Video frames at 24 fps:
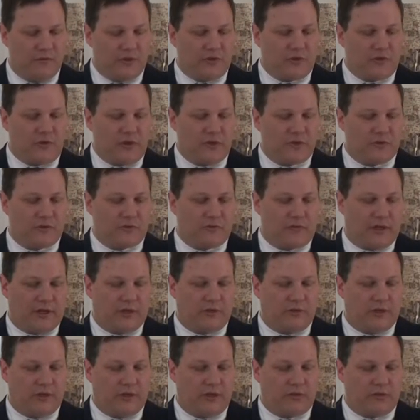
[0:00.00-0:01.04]
Rejoice
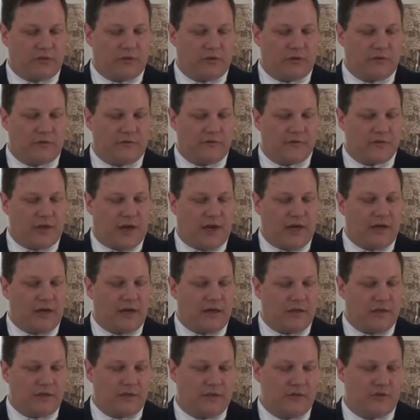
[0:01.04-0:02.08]
greatly, O daughter of
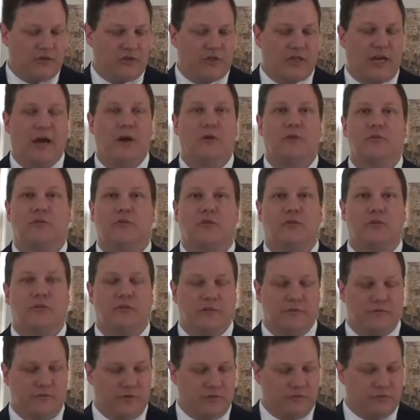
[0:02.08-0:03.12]
Zion. Shout,
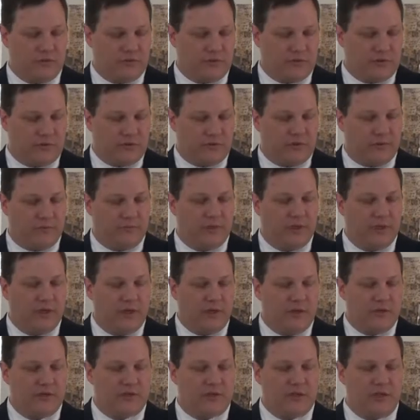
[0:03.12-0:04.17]
daughter of Jerusalem.
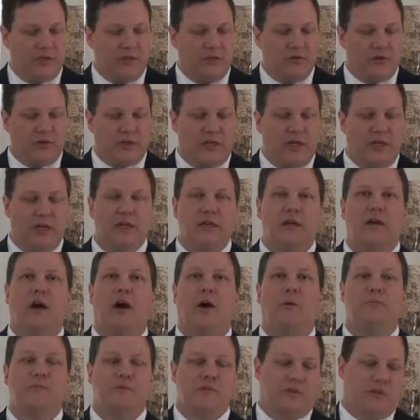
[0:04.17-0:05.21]
See, your king
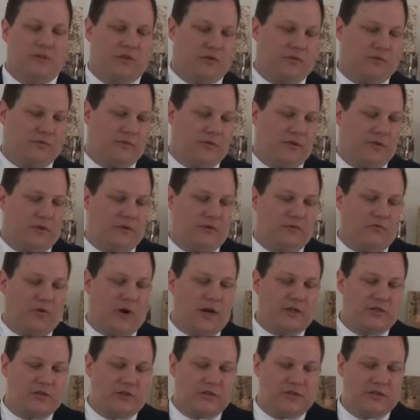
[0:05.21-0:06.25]
comes to you,
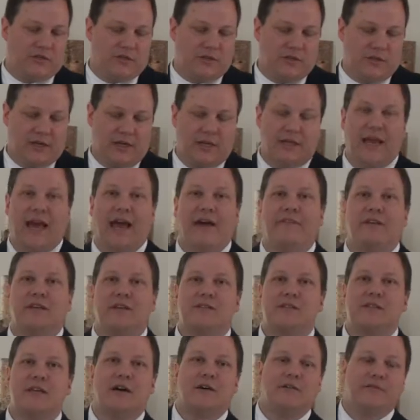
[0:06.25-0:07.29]
righteous and
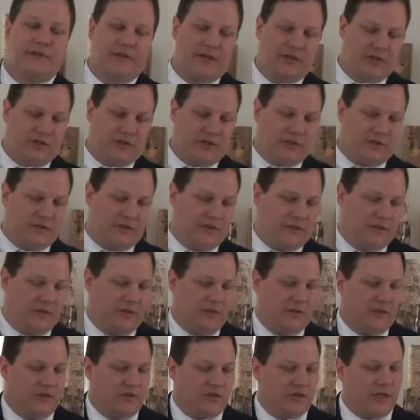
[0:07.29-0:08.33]
having salvation,
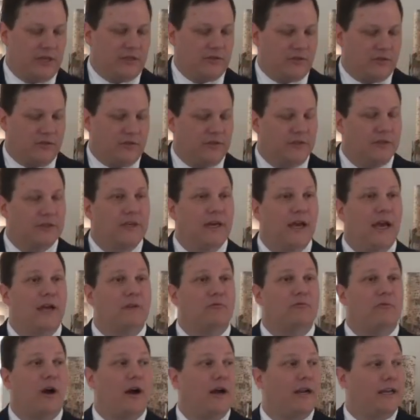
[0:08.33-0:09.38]
gentle
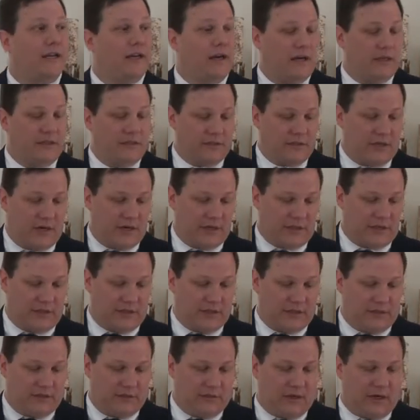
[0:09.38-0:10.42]
riding on a
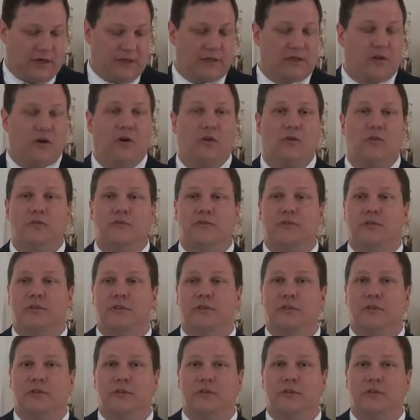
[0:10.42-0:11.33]
donkey, on a colt,